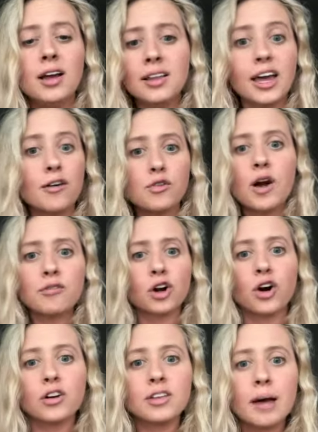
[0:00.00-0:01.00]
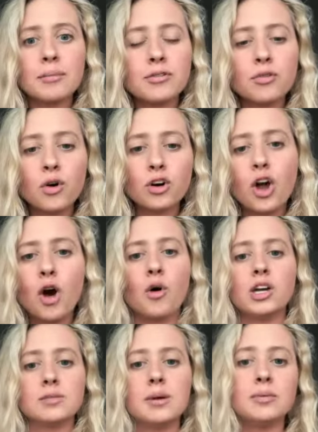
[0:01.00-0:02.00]
Like have you ever ever heard that before? No,
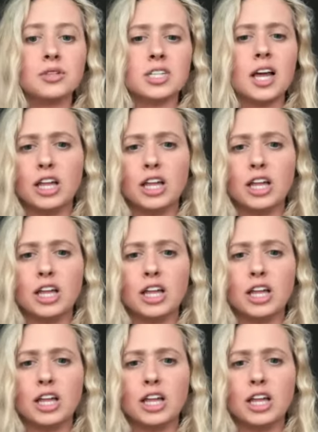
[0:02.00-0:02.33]
because people say,